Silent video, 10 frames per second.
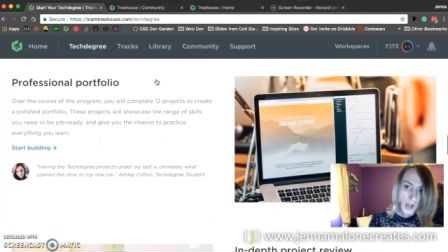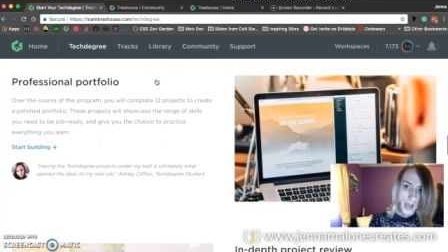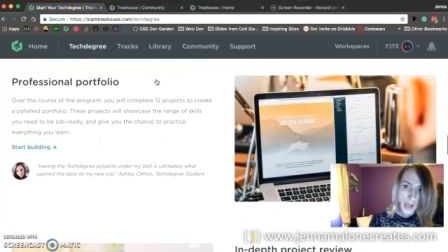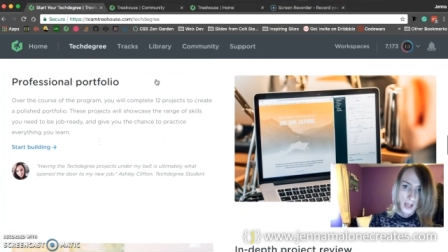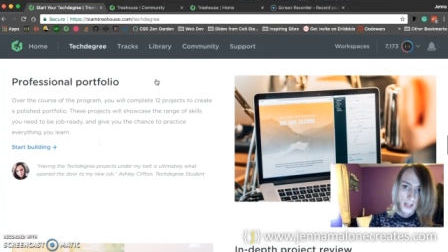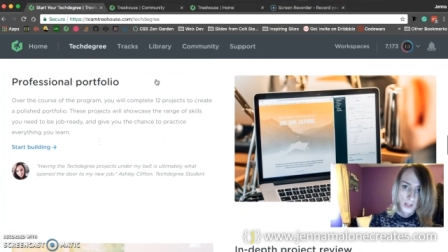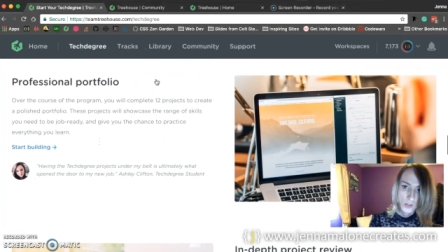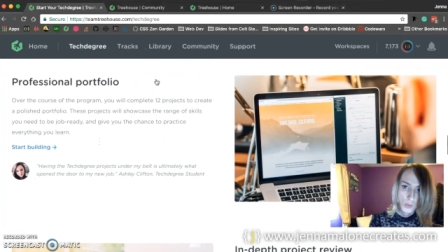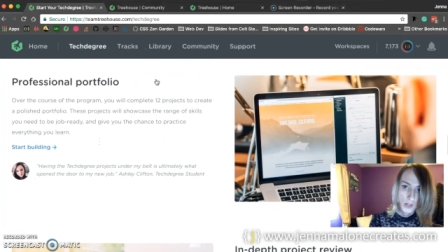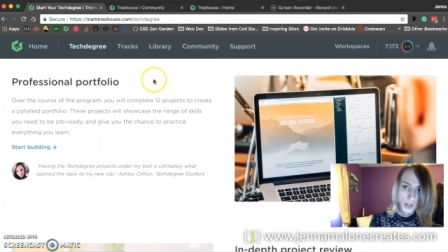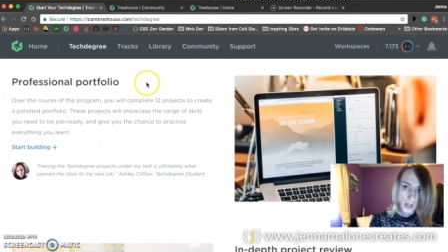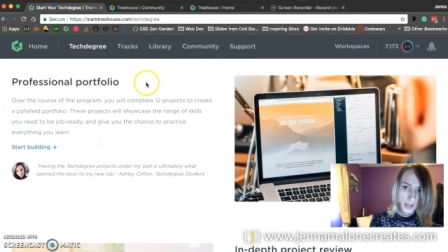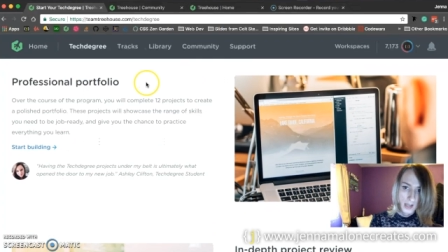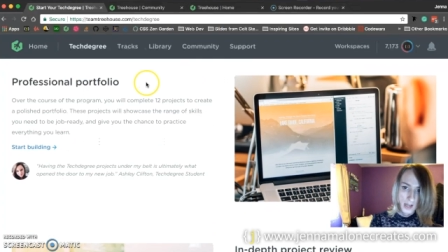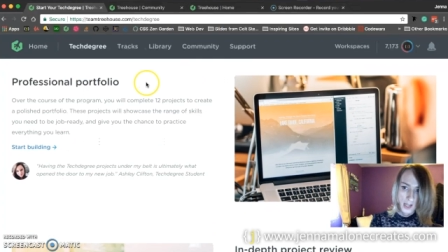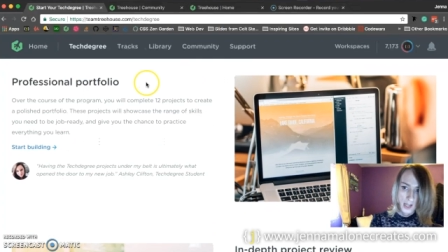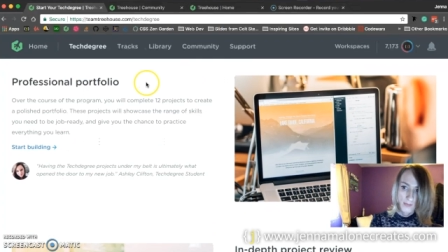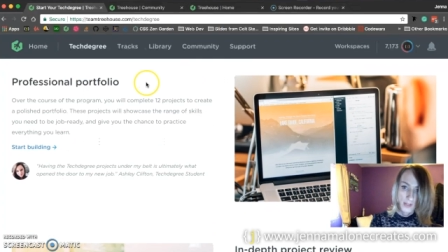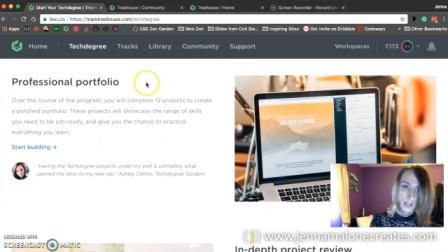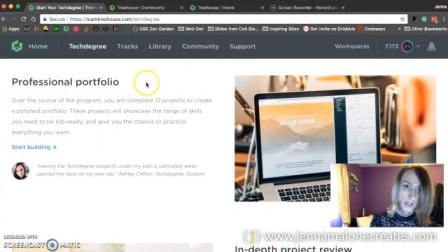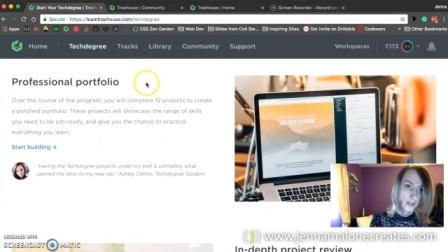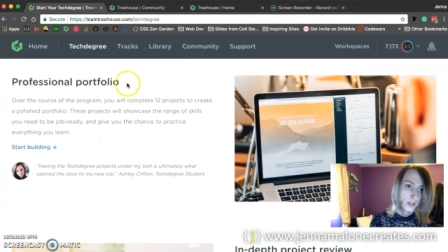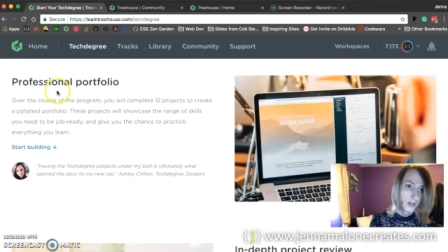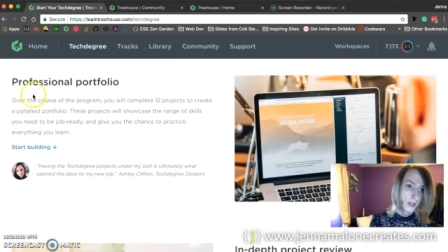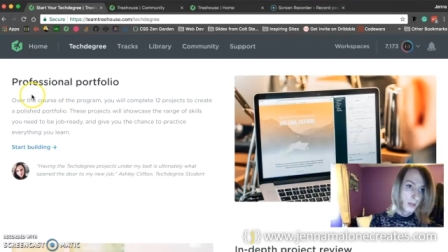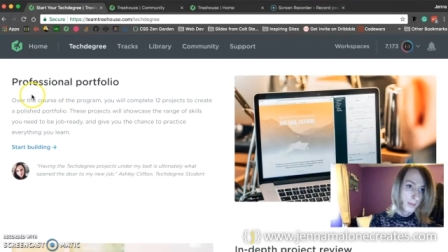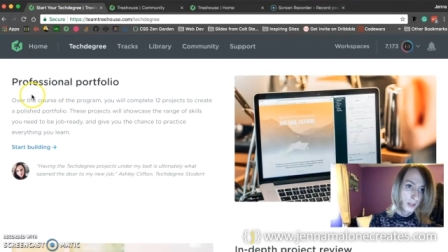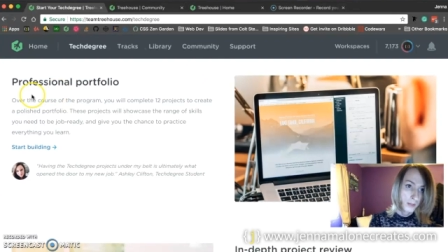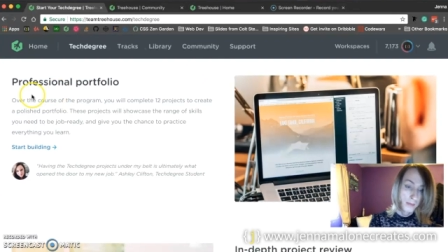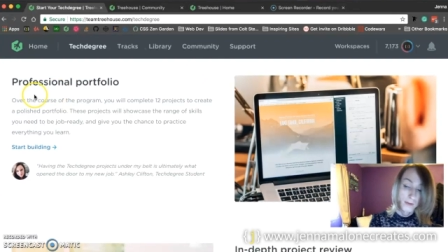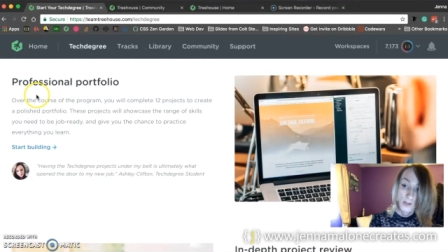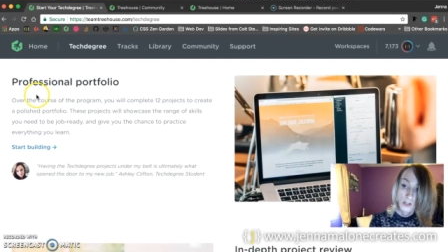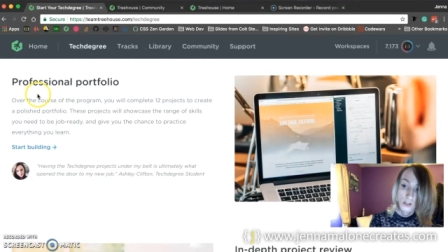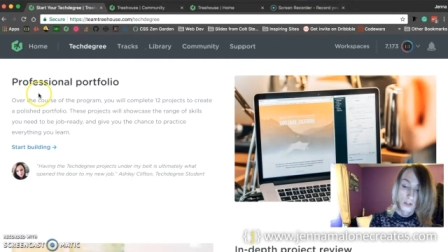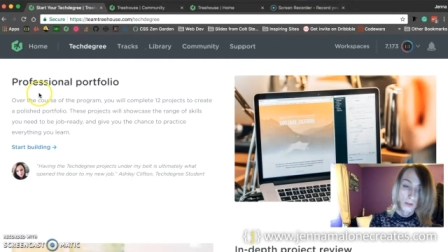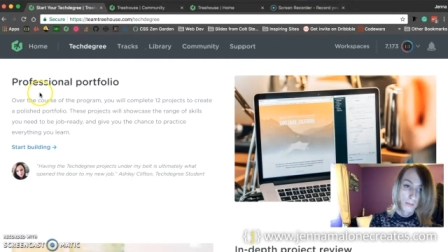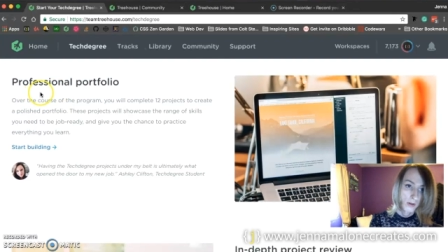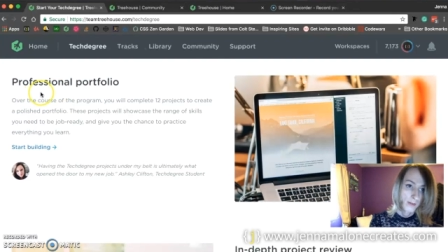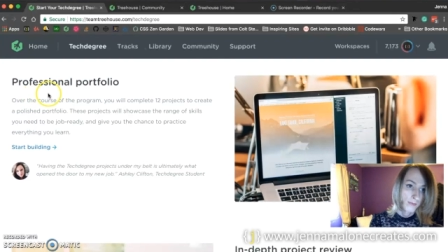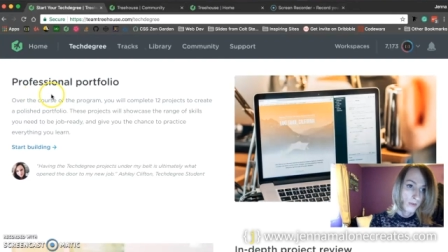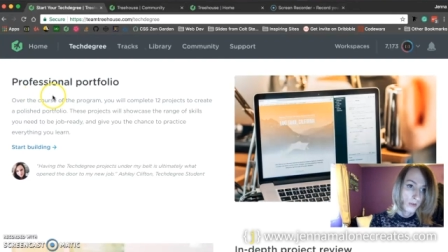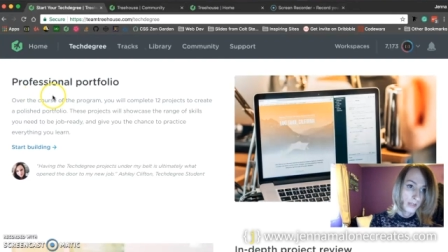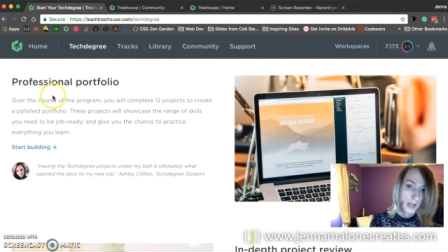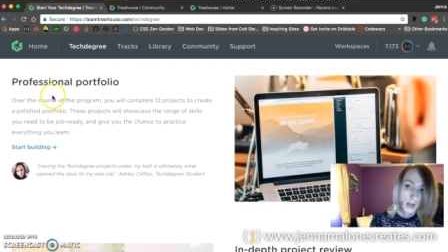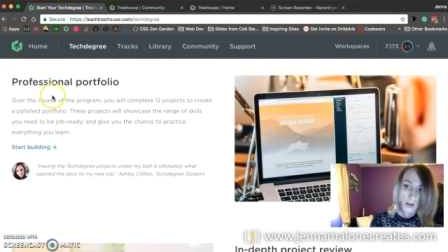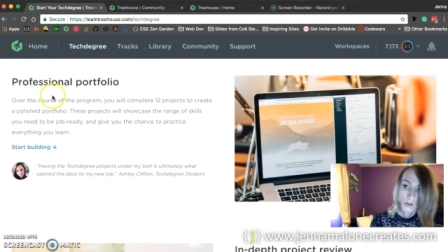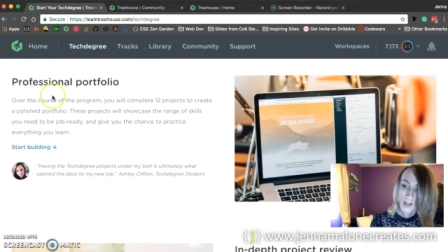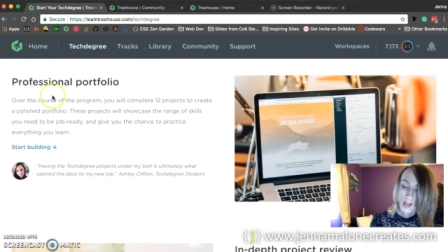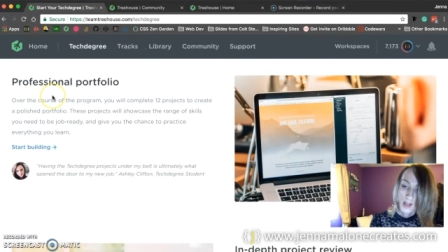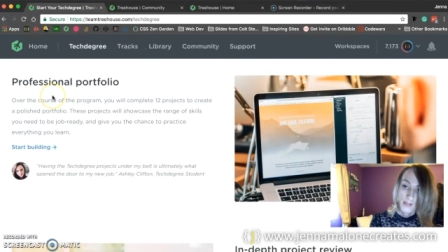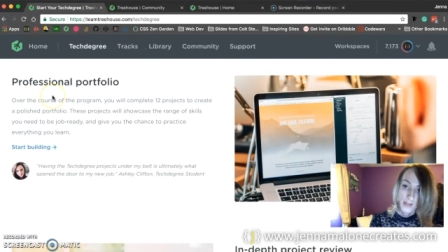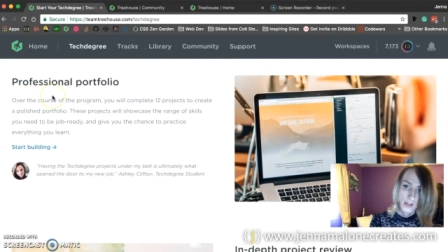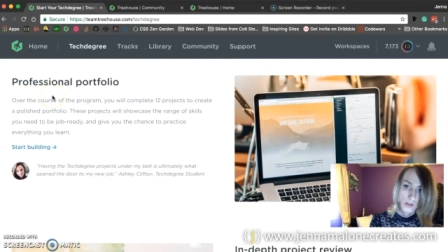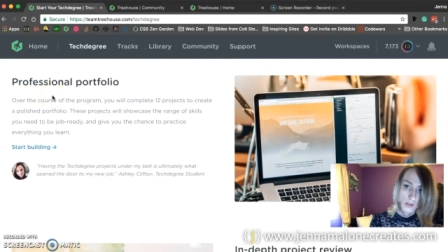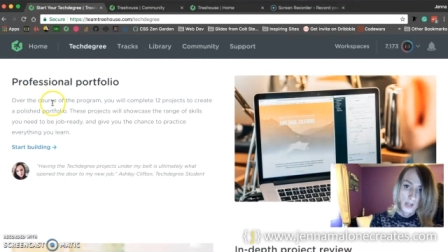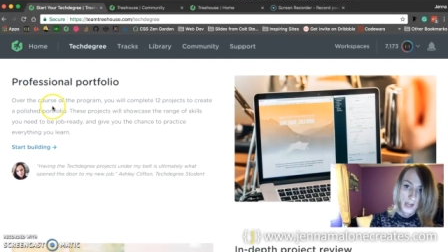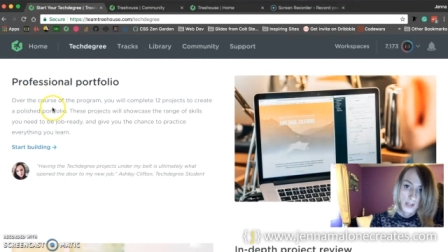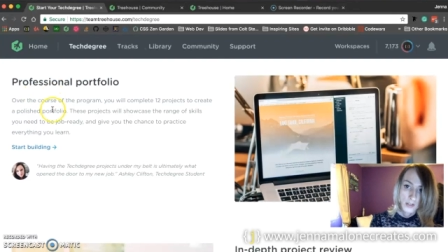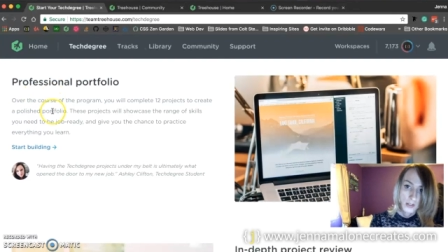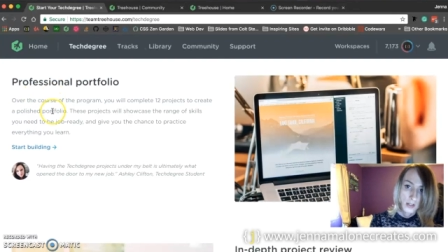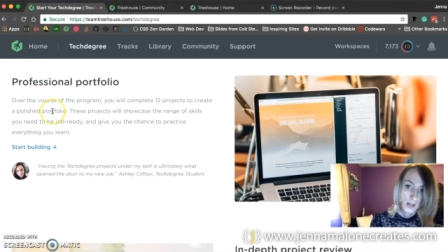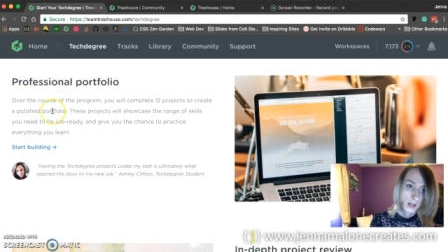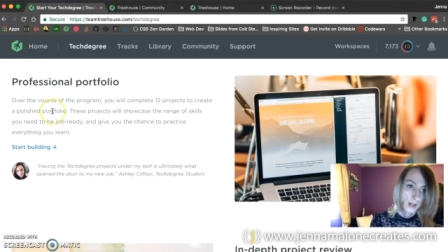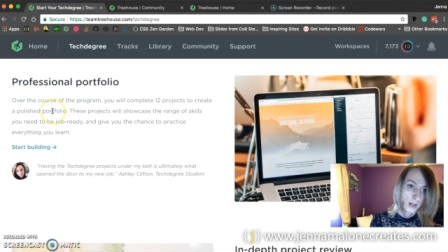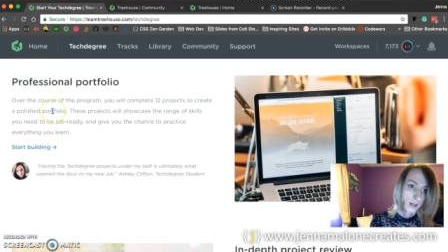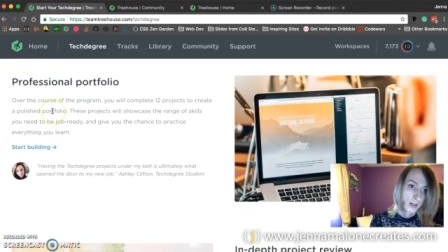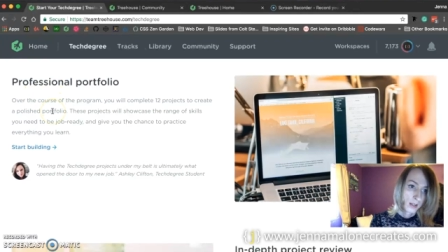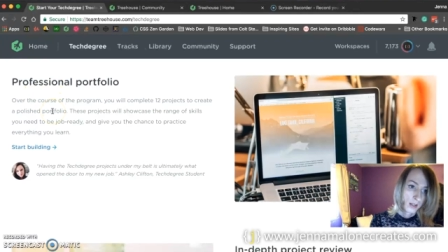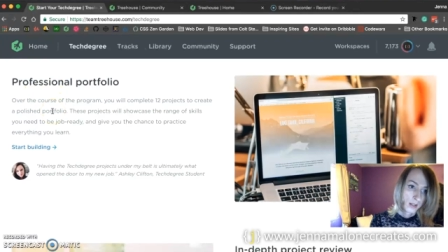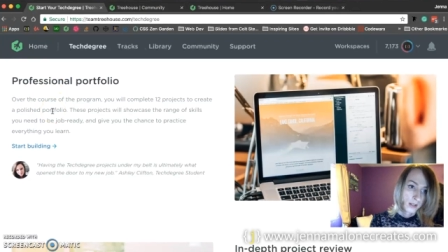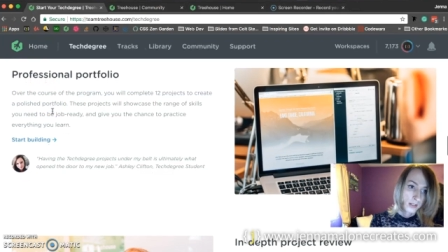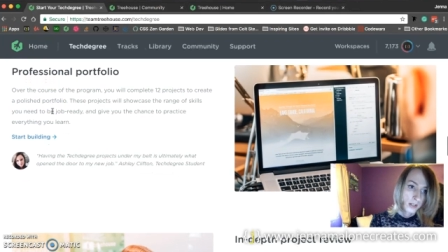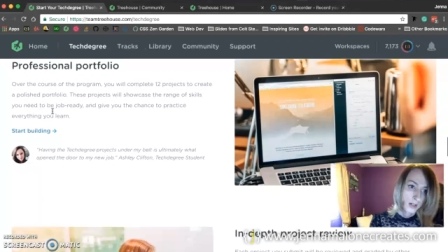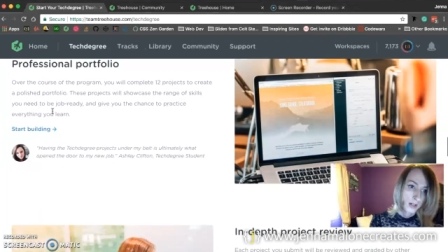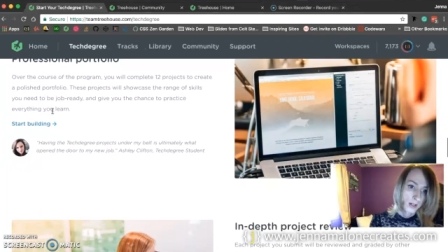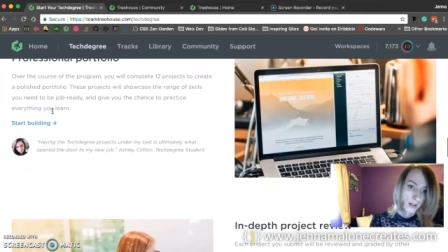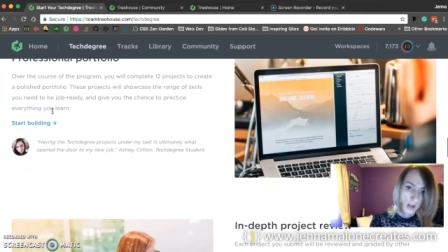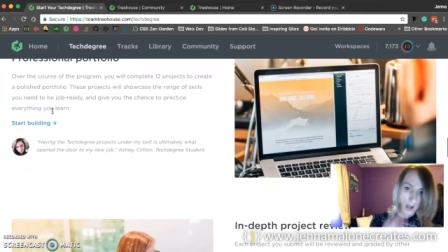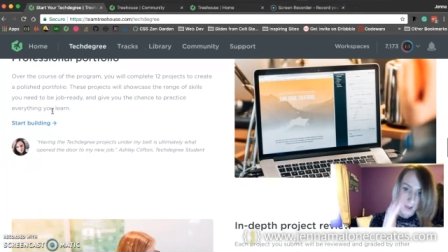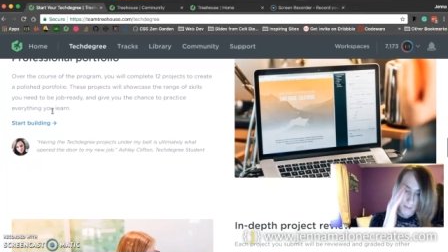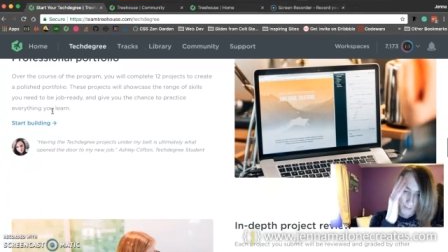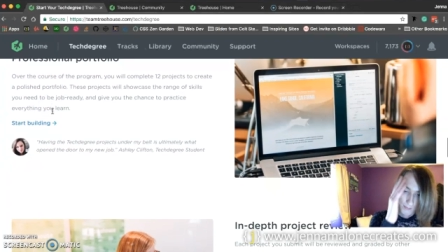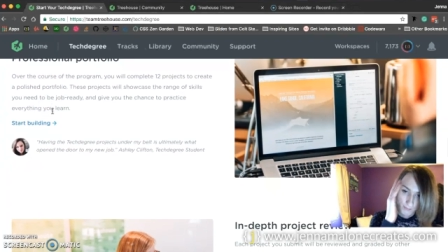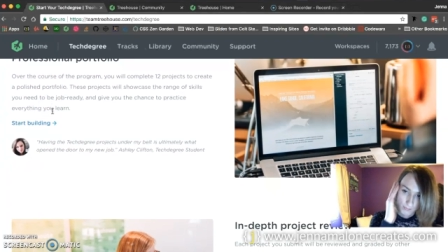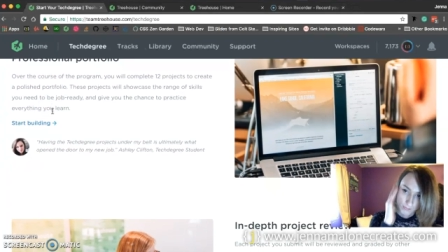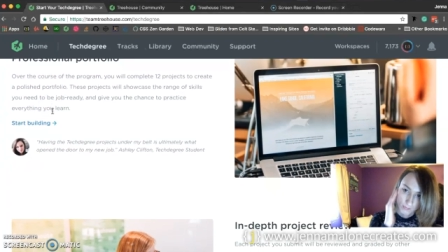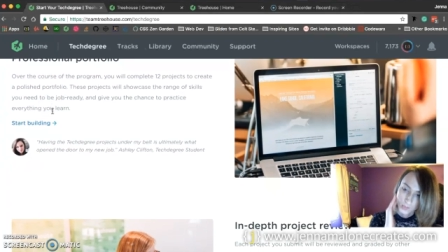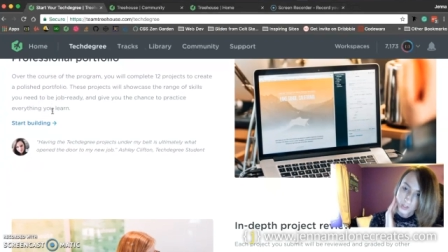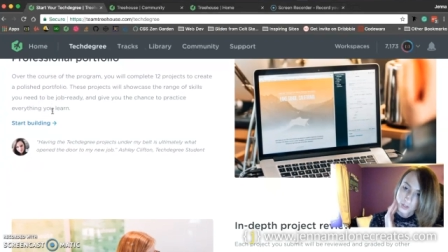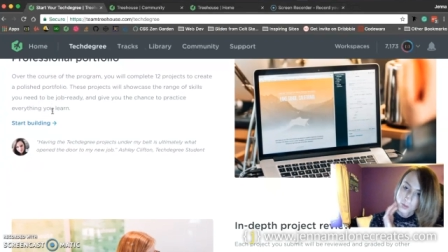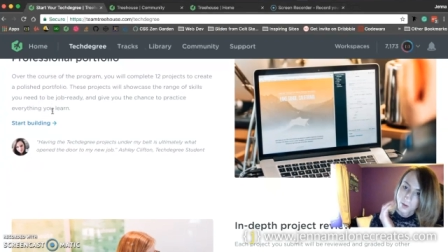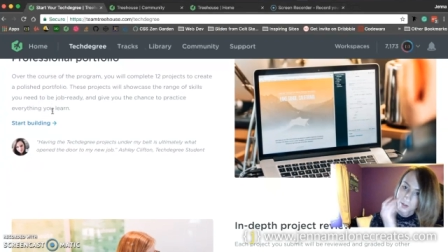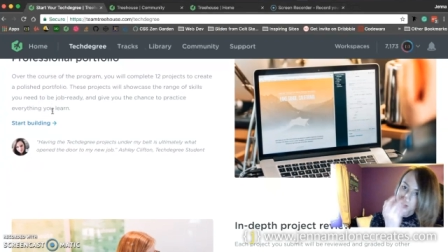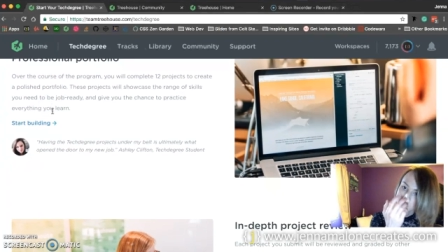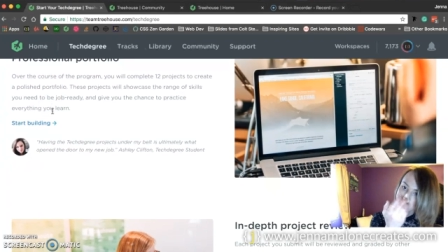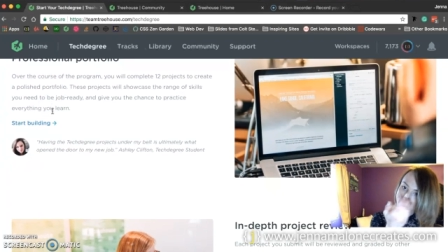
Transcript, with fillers: And what you're going to get out of it is you're going to build a professional portfolio that you can add to your to your um, to your to